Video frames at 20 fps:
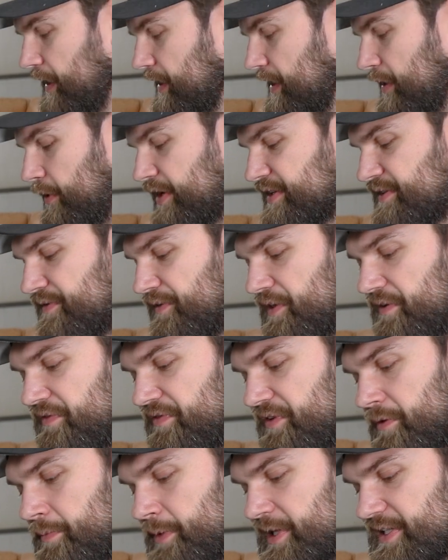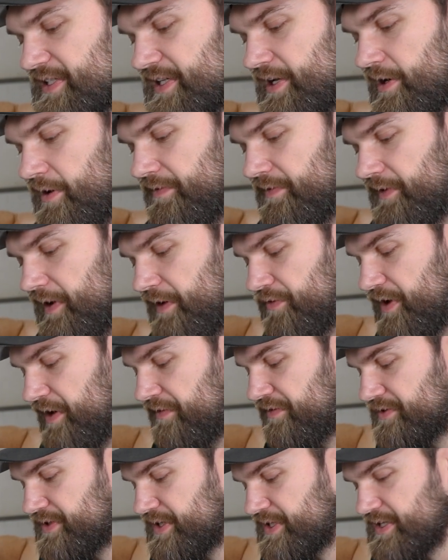Now as for the film itself, I've
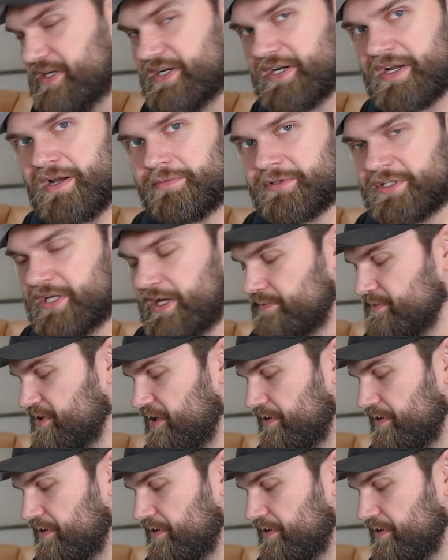referenced it a couple times